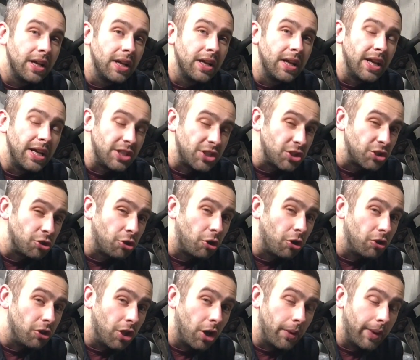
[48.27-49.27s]
In
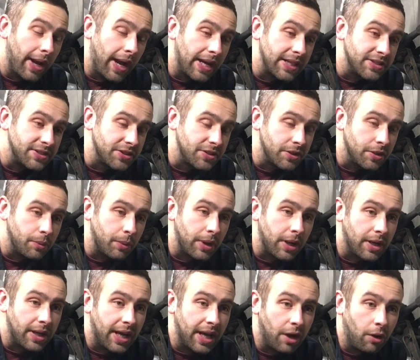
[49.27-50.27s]
short, no it hasn't. We
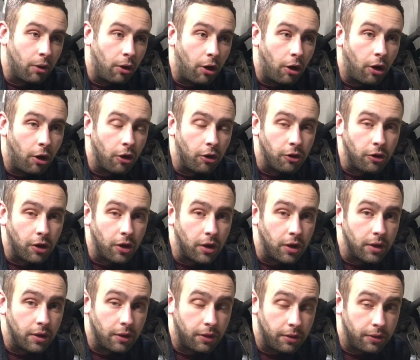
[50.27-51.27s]
are now on
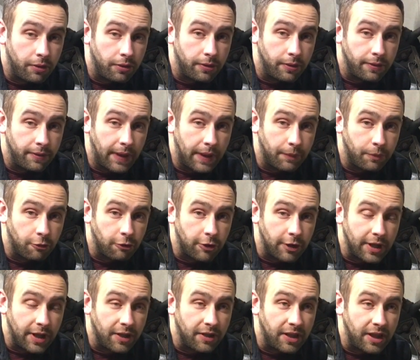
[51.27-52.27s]

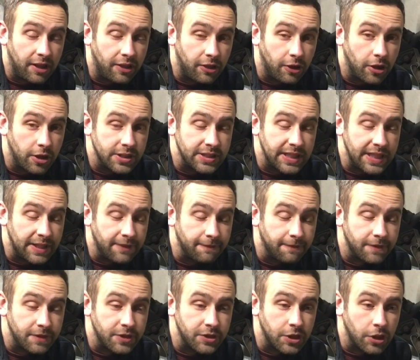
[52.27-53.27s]
February the 13th,
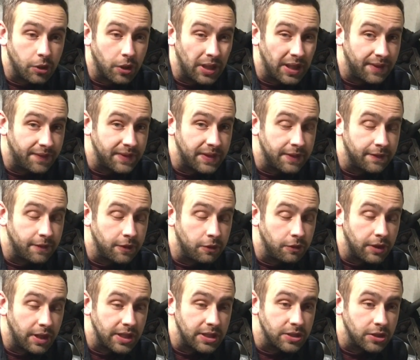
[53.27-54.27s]
so I left it a few
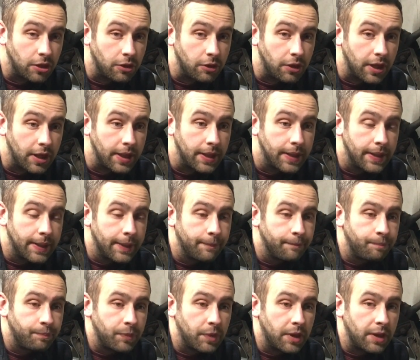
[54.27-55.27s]
days longer
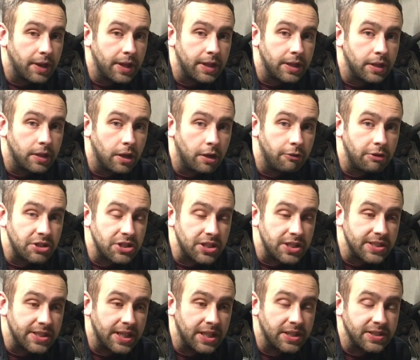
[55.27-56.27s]
than I originally
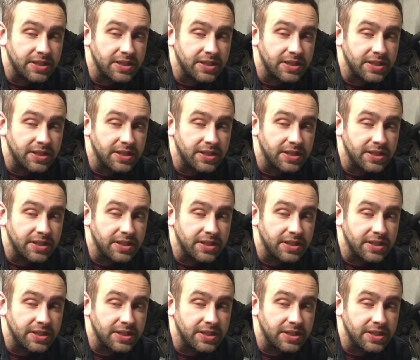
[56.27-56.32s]
said.